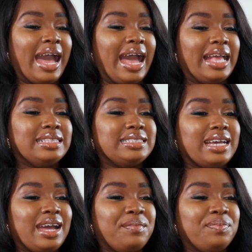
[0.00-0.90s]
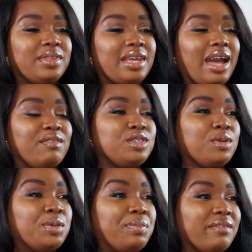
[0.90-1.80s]
And I have two
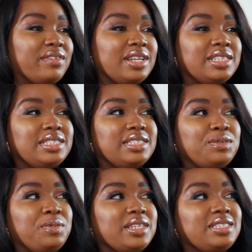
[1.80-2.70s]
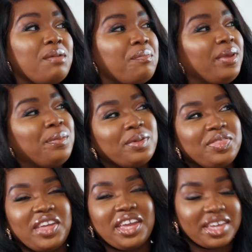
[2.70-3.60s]
older brothers, which some people
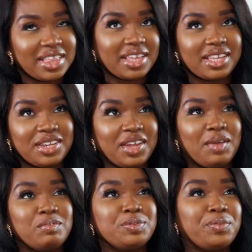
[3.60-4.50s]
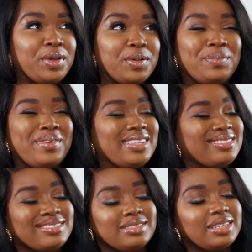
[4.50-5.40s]
think, you know, I'm spoiled,
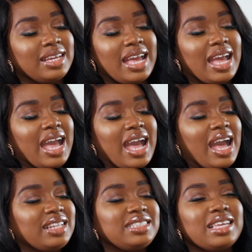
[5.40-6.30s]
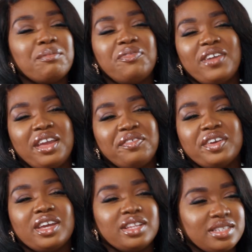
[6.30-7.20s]
but I just think I'm
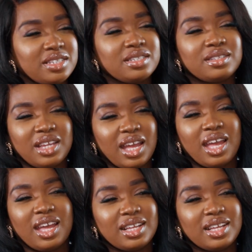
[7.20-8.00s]
favoured. Yeah.